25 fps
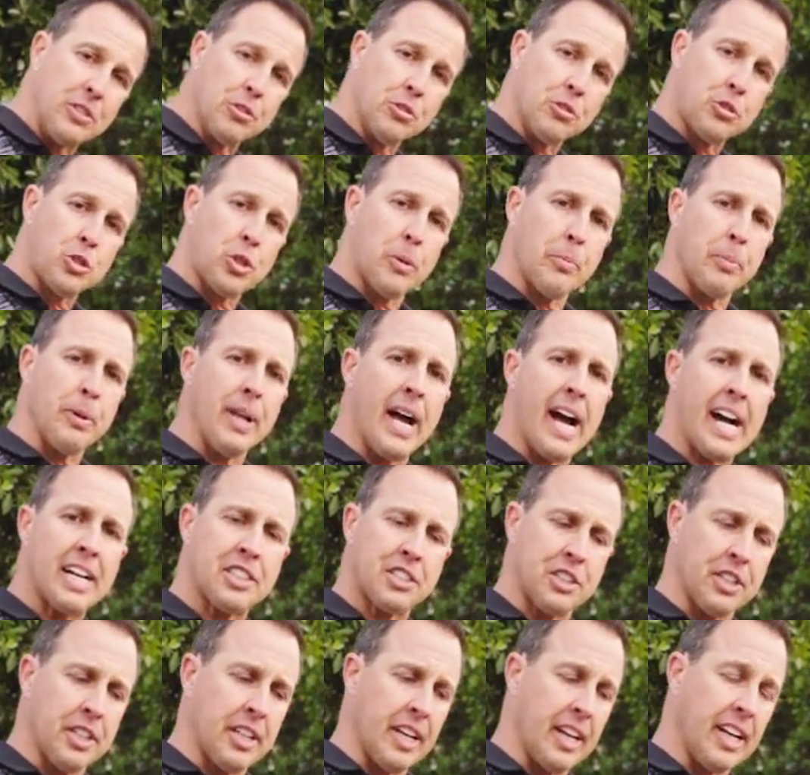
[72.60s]
is use triple
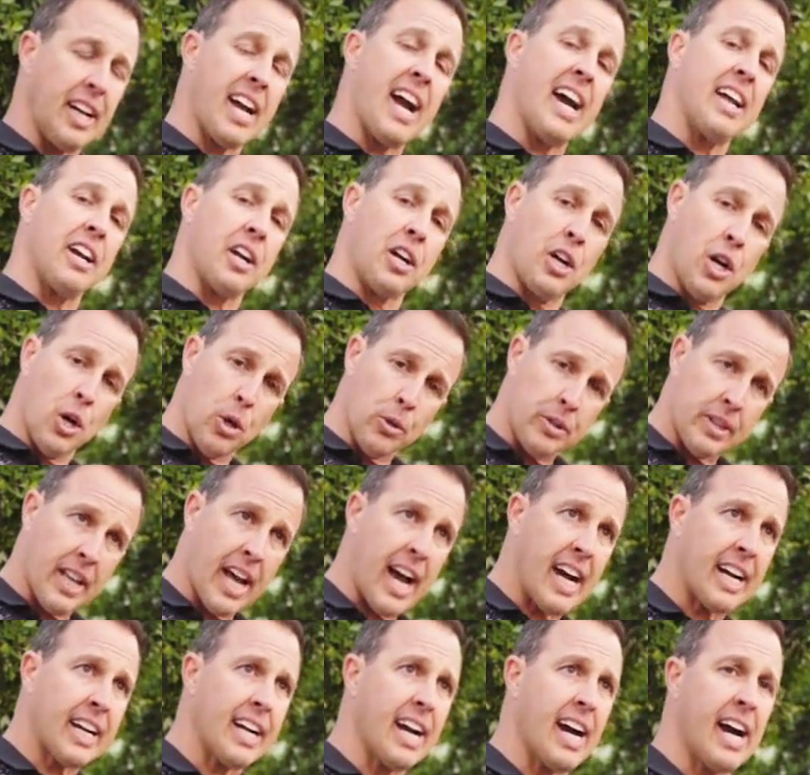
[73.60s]
action and kind of coat
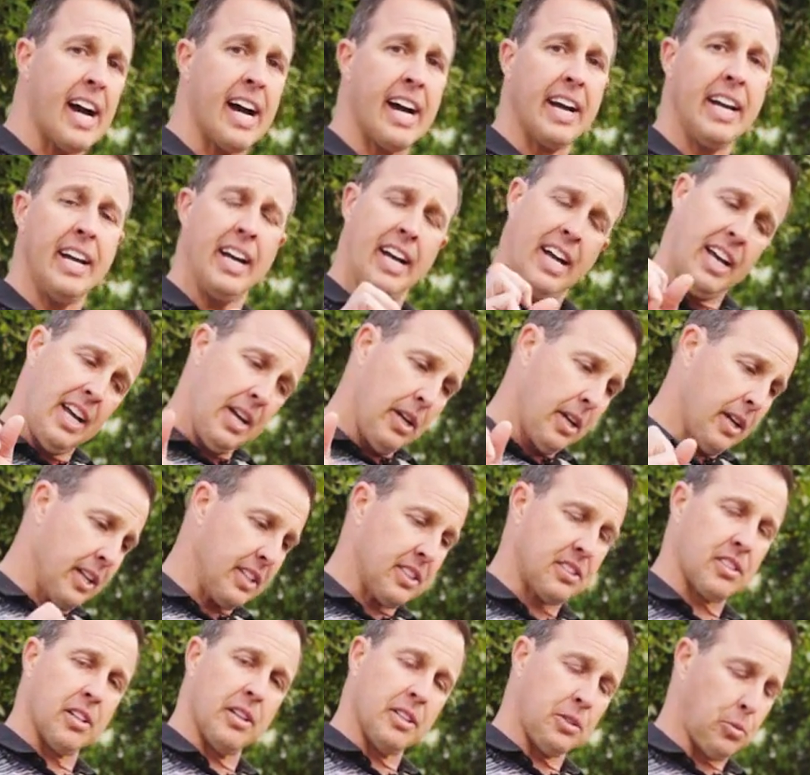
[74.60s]
that guy.
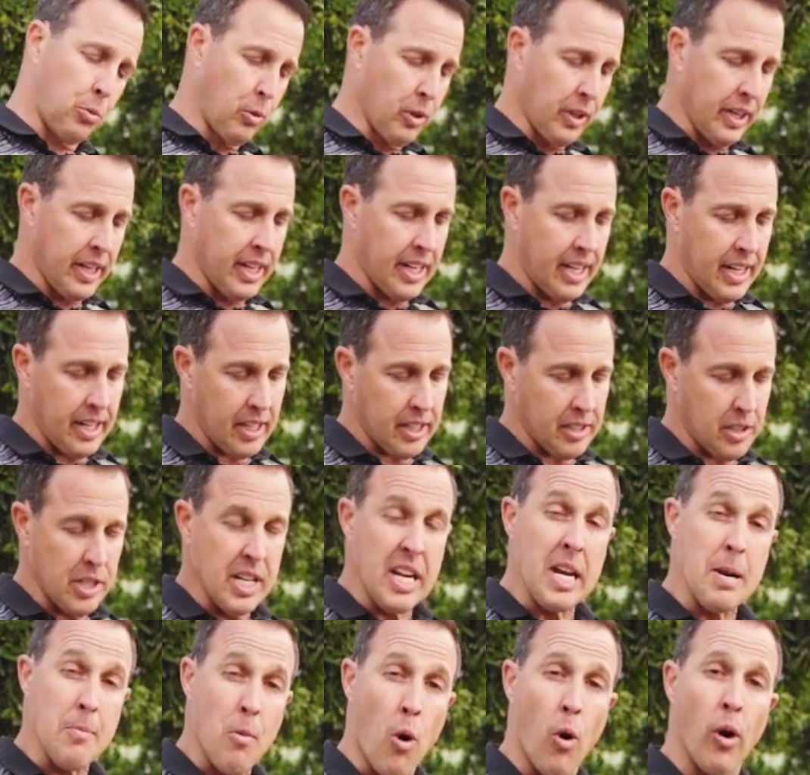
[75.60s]
It's, it's really a, a
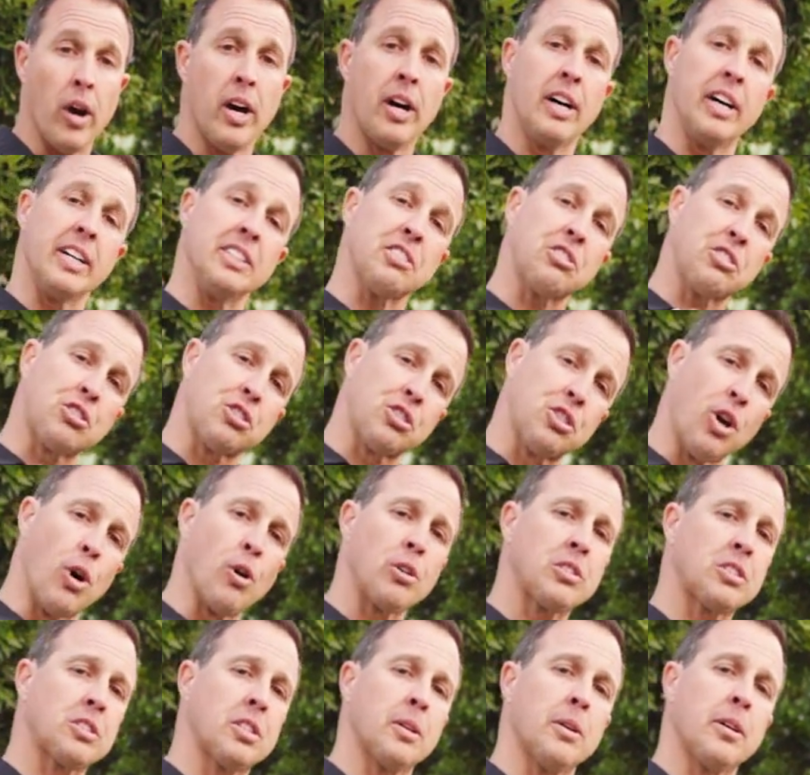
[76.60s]
neem oil. It
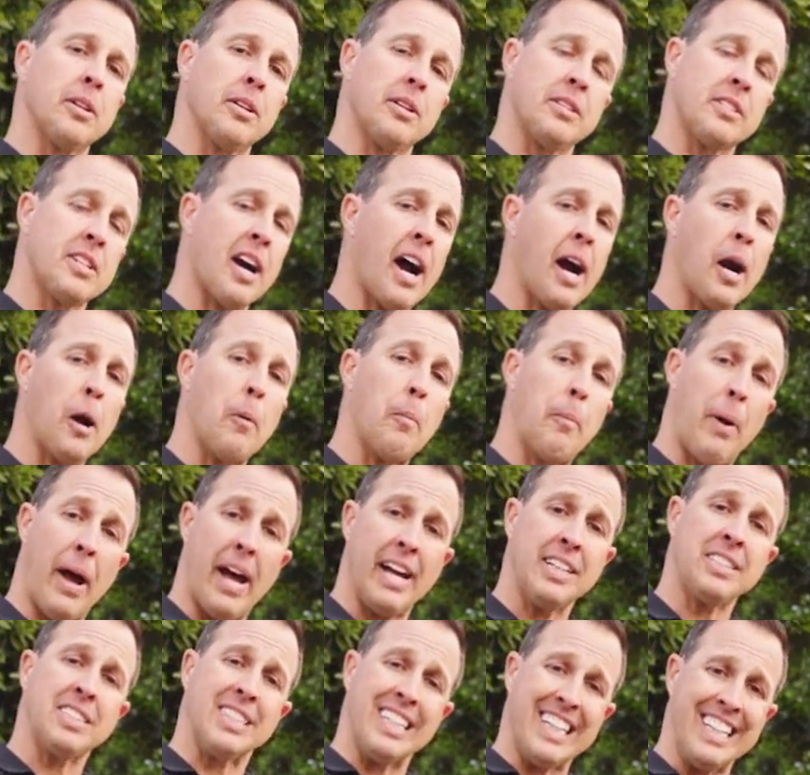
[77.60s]
soaks the entire
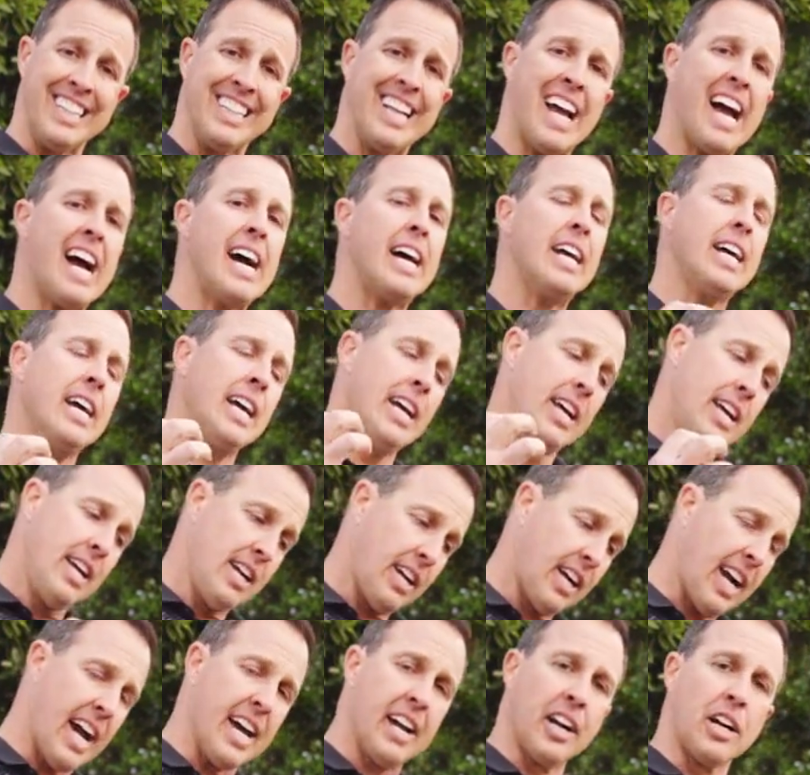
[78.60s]
pest in that,
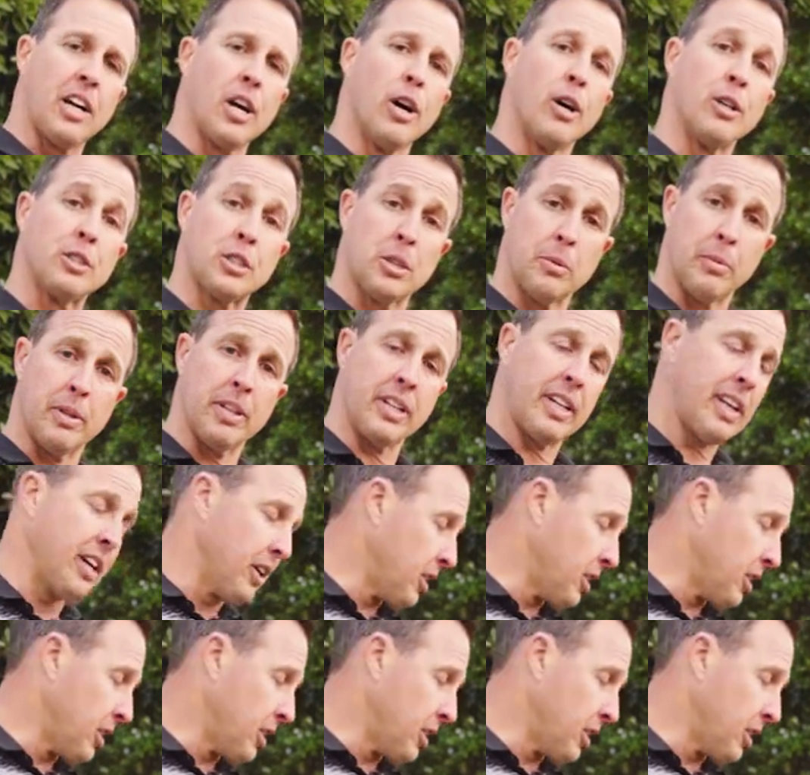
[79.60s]
kind of coats them and